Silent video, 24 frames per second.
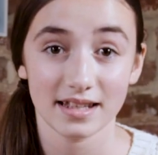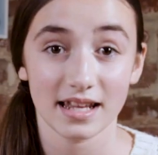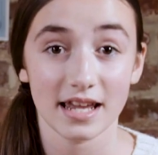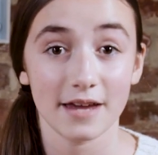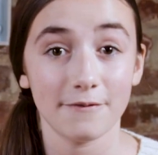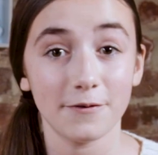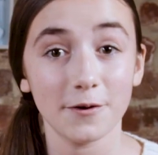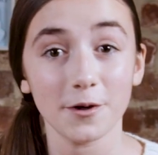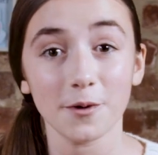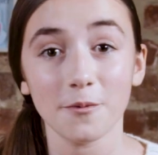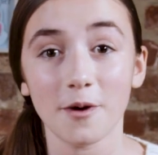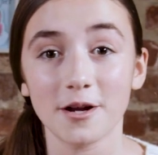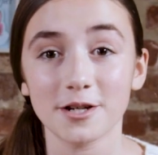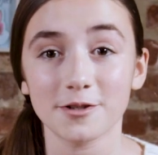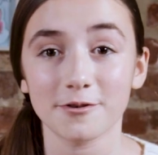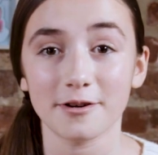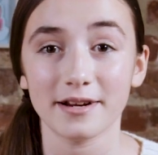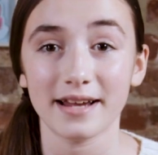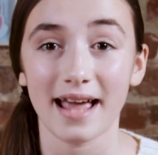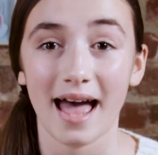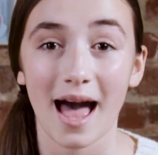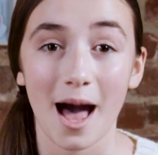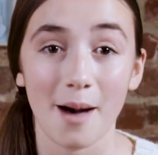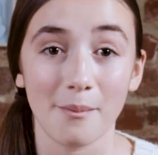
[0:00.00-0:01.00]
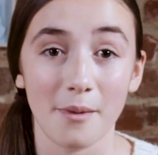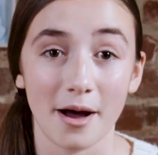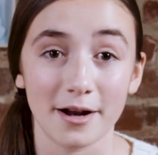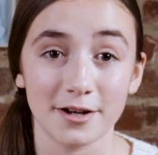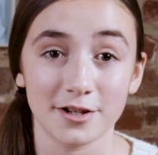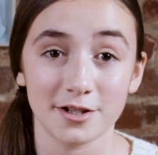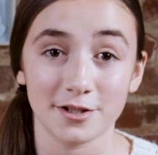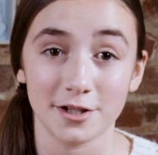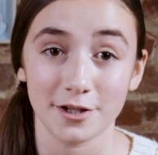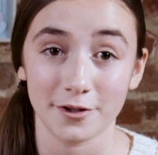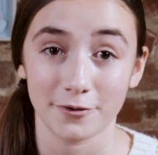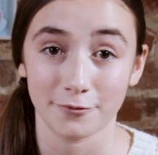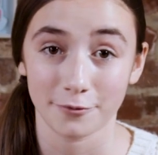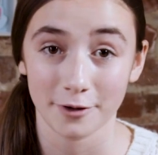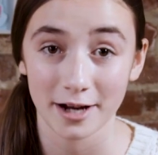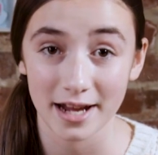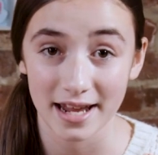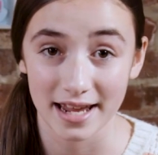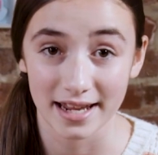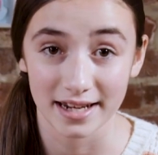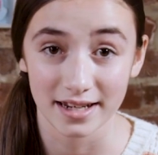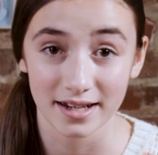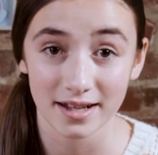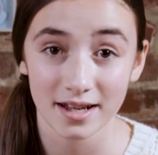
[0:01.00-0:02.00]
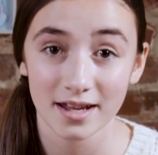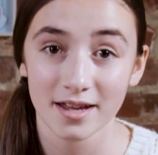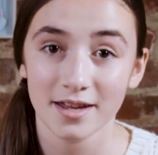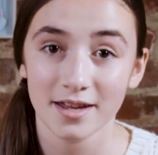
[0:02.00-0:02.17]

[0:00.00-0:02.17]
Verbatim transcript: If you're wondering how much you've written,